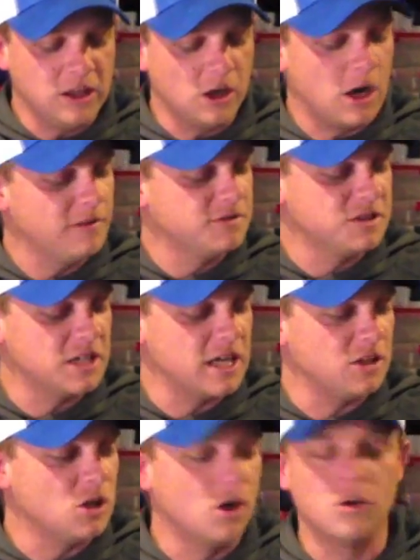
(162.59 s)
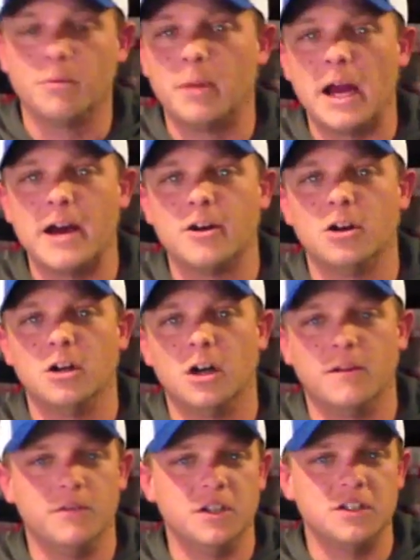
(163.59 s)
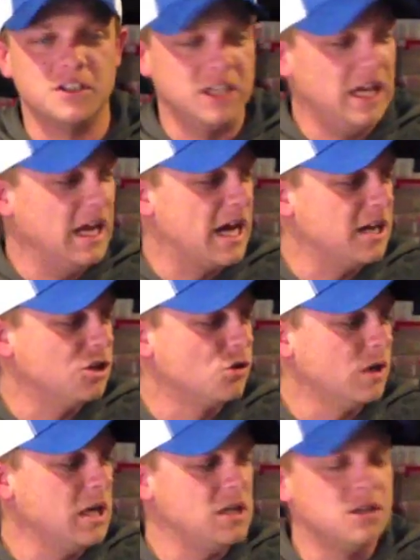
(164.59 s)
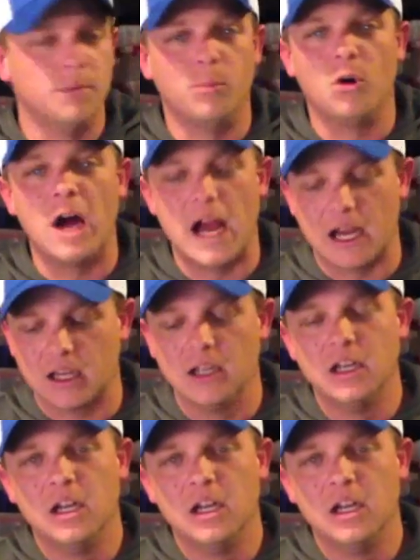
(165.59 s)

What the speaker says: the offset color pattern of this neon green to black.